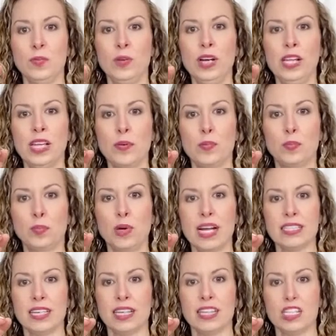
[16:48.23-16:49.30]
really
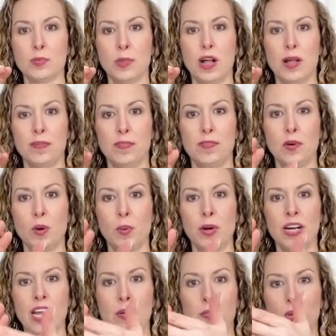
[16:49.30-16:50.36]
pressing this palm
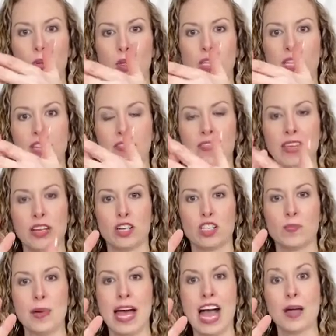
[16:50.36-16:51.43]
forward and pulling the
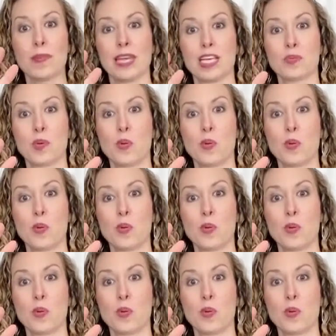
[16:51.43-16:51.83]
fingers back because